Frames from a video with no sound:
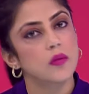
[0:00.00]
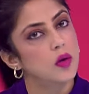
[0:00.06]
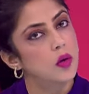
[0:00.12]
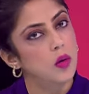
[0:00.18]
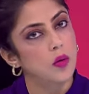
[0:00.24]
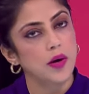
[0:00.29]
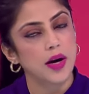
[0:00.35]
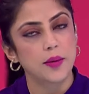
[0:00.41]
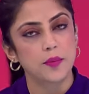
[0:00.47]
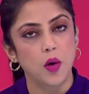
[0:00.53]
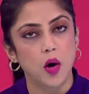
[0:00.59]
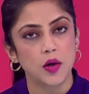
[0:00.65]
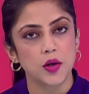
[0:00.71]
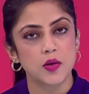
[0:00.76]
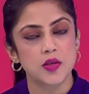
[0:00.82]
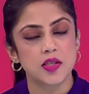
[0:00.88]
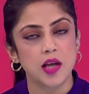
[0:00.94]
All right, more
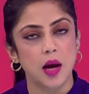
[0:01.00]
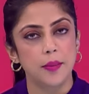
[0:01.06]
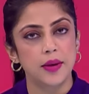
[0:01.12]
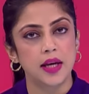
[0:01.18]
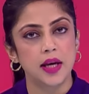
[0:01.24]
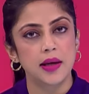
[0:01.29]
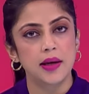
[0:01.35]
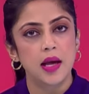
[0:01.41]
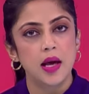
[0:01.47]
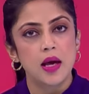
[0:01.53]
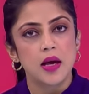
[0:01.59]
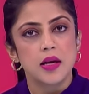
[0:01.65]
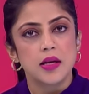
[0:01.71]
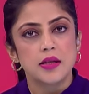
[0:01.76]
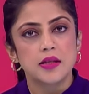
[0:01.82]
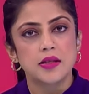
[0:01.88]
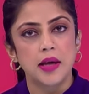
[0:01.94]
news coming in.
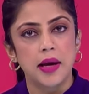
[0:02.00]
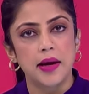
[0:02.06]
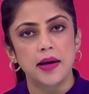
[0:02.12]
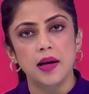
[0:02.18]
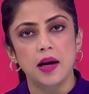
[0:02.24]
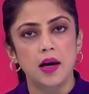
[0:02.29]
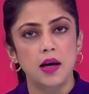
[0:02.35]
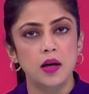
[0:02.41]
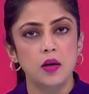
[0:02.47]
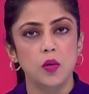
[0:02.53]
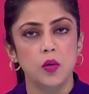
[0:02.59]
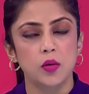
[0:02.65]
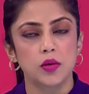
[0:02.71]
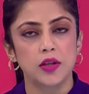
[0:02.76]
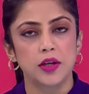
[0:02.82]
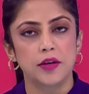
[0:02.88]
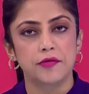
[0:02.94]
Sena
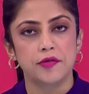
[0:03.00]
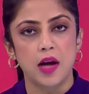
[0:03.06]
Uddhav